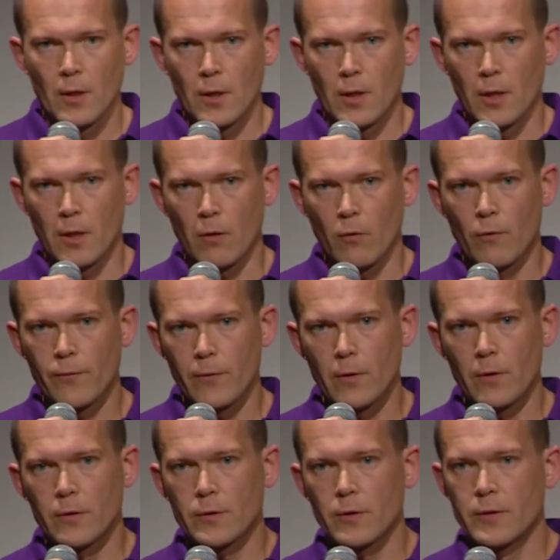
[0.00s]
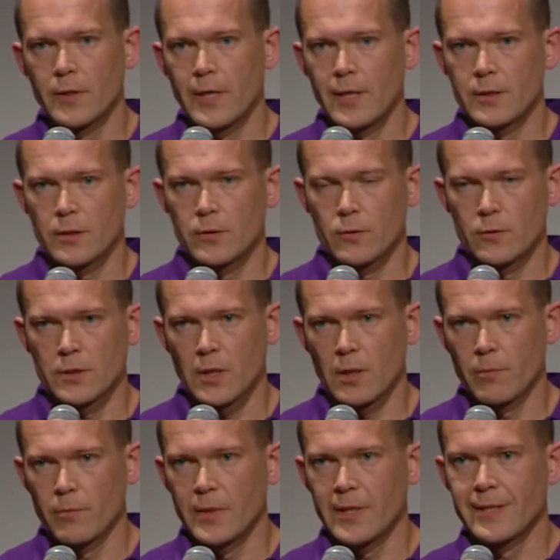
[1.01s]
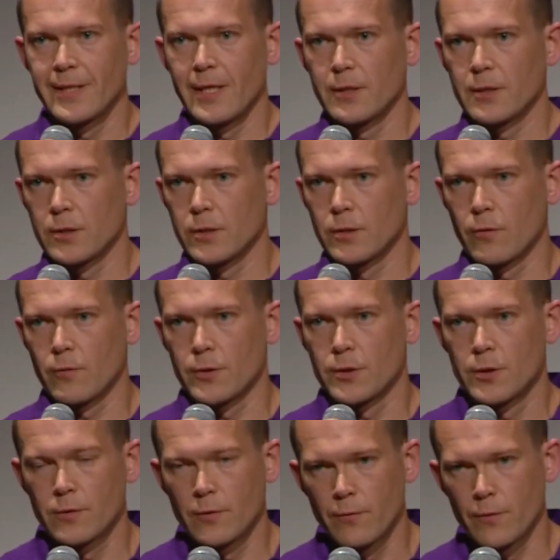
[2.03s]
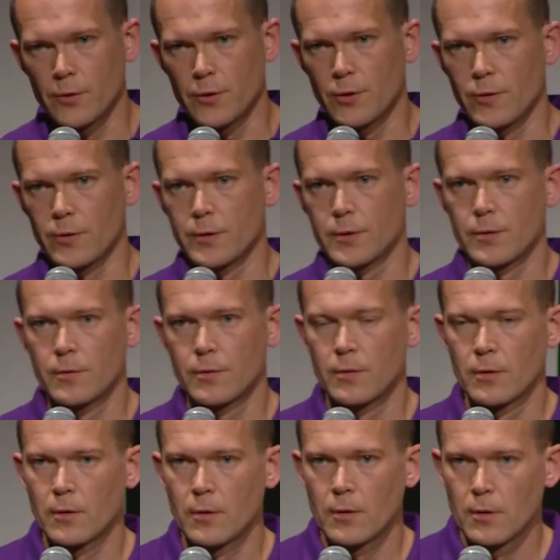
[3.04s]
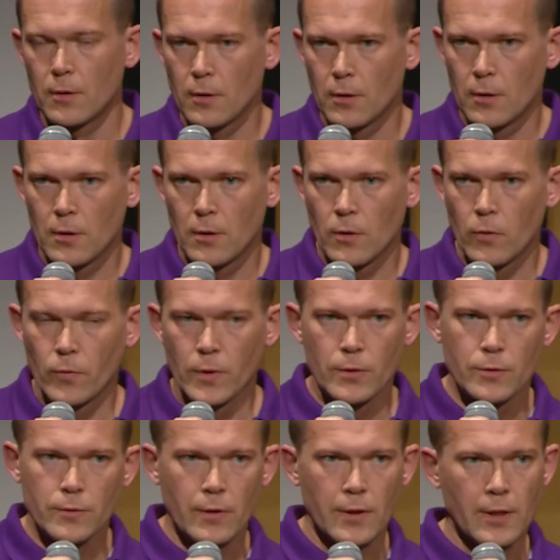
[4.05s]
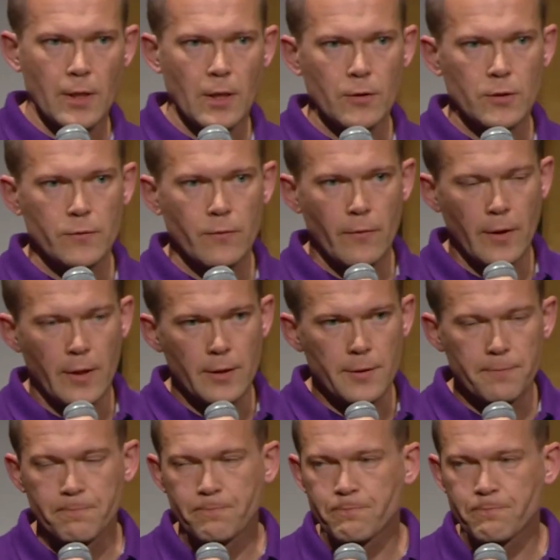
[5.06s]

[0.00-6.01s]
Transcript: uh, offload your data to some big data storage of your choice. We used ClickHouse for that.